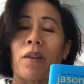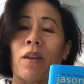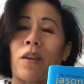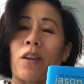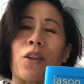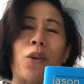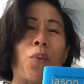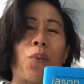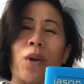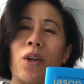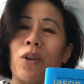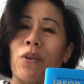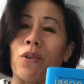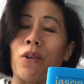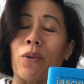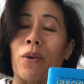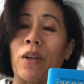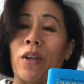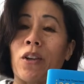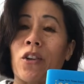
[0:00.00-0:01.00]
you know, what are you
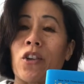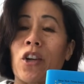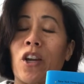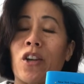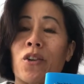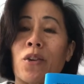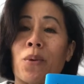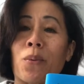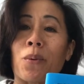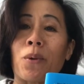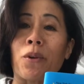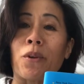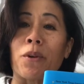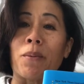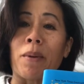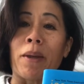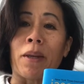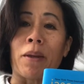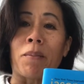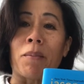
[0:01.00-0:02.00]
doing to change the world to
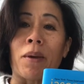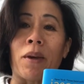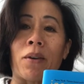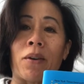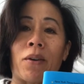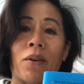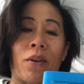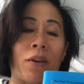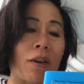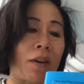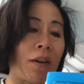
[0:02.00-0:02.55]
make it better?